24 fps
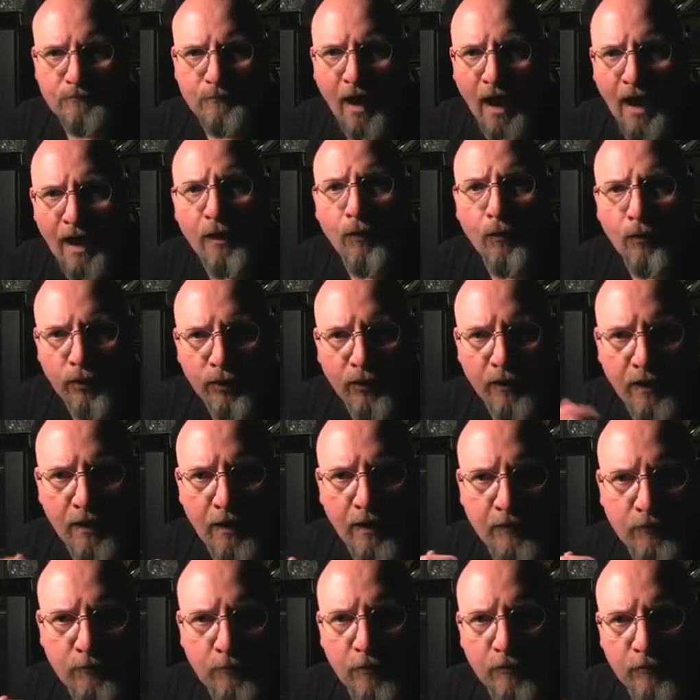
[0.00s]
I don't think I
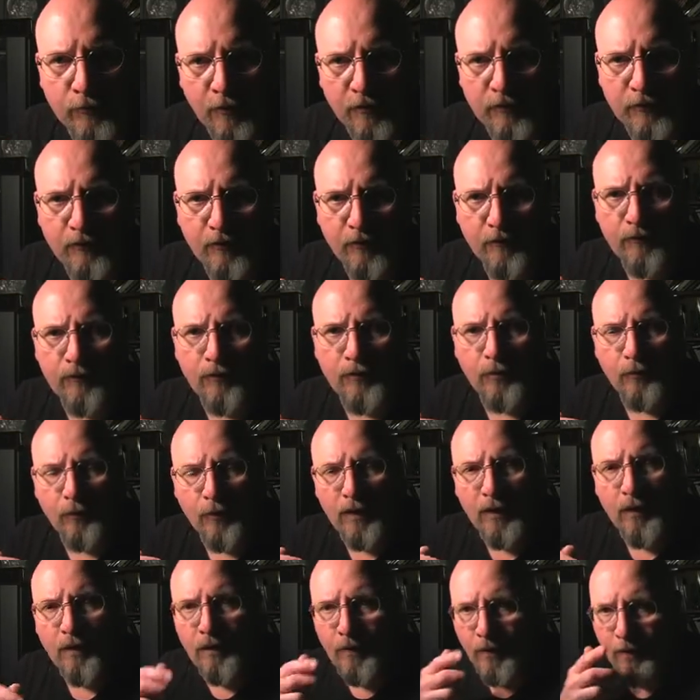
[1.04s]
express myself very
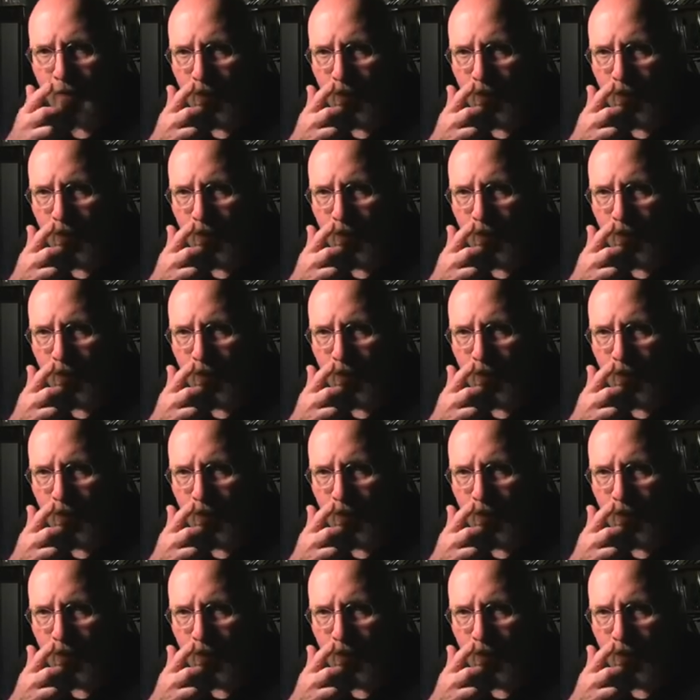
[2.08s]
well.